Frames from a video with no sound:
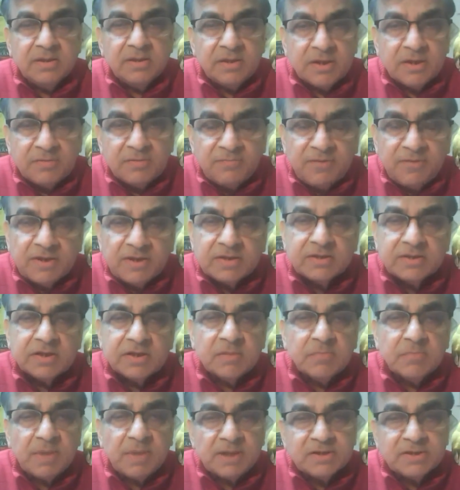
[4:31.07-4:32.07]

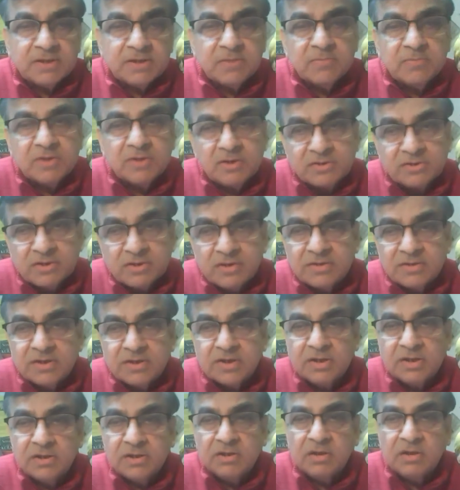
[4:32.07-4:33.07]
inflicting massive
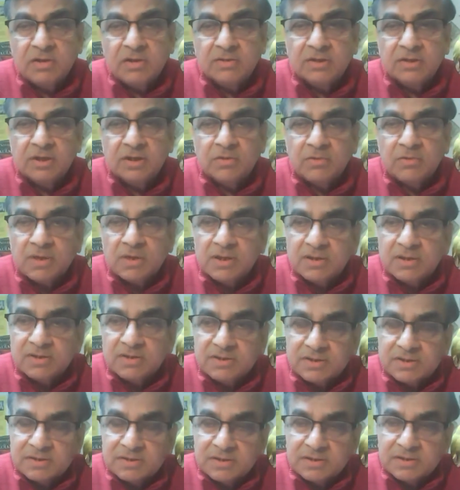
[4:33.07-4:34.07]
casualty on the
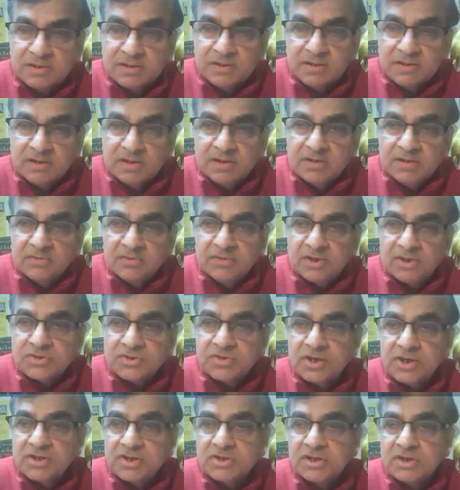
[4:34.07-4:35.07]
locals,
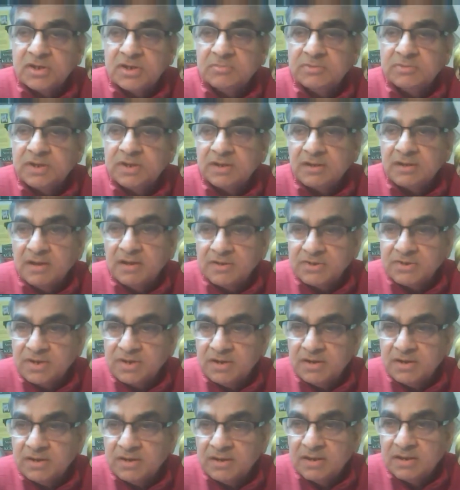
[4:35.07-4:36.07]
destruction of their
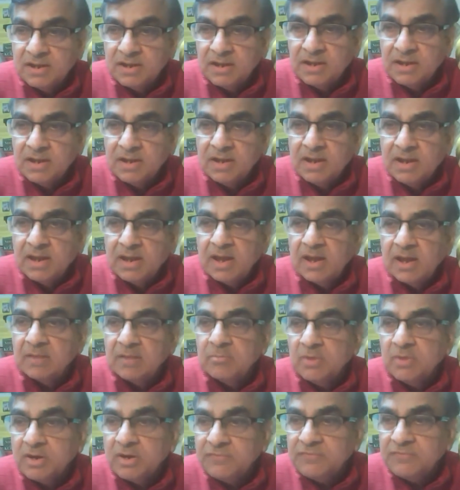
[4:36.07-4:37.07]
culture, and
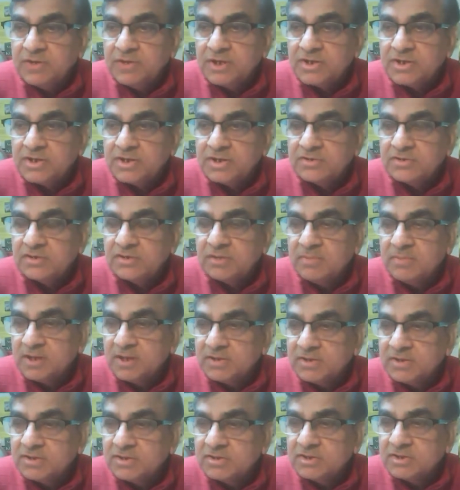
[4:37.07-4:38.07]
modifications of
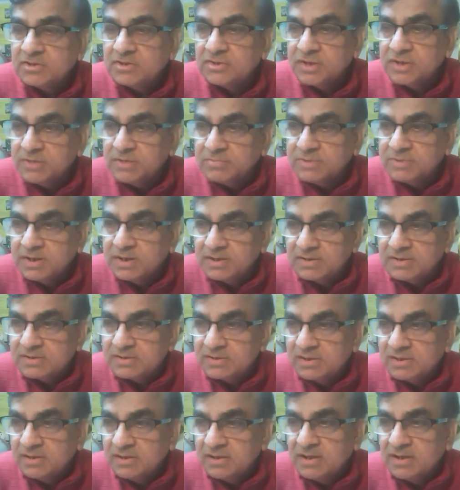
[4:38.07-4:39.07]
existing
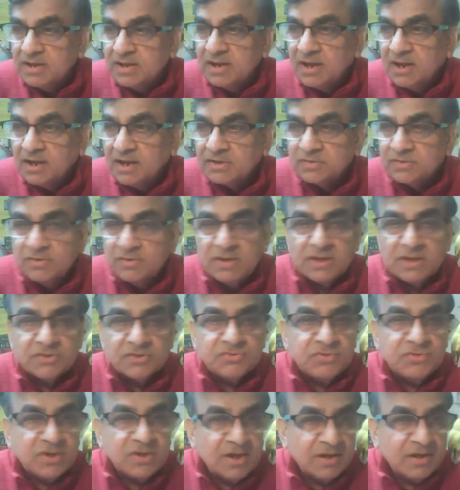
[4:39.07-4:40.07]
scriptures, as well as
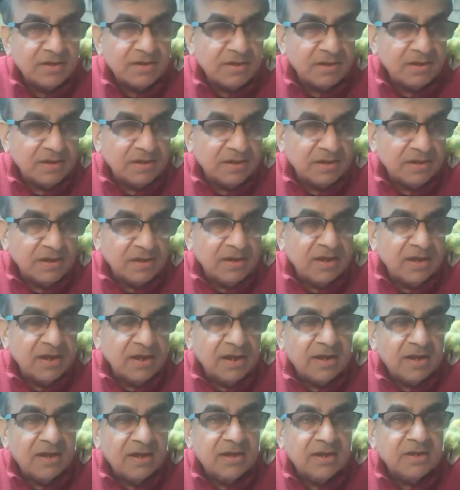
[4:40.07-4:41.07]
triggering
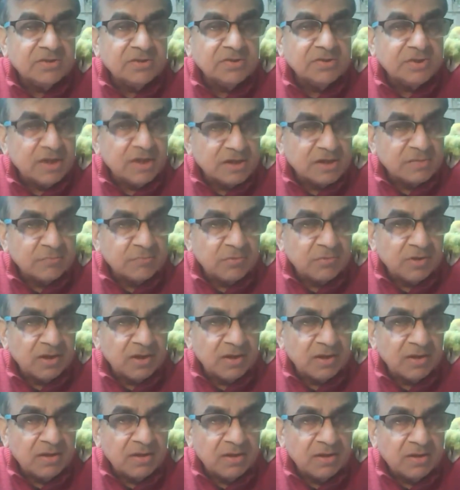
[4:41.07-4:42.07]
endless
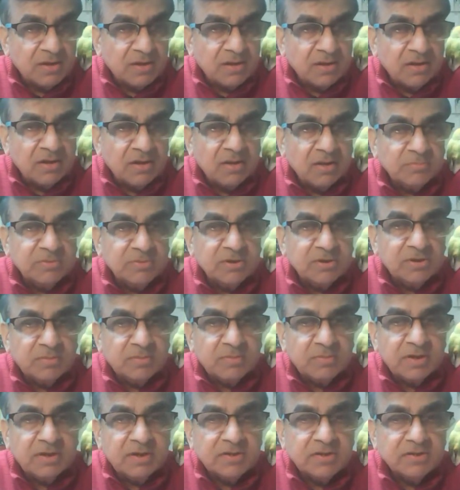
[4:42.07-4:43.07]
diaspora of the
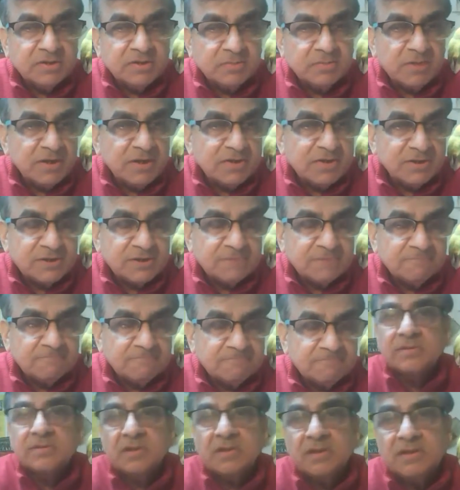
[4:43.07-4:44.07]
remaining Semites.
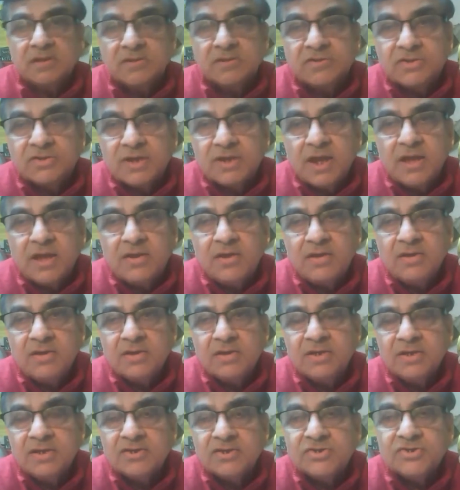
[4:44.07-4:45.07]
Zion
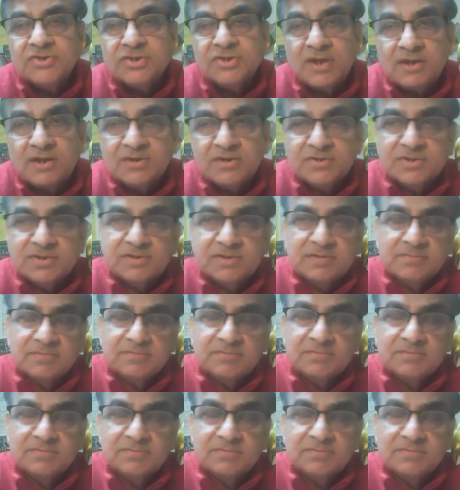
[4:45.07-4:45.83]
is church.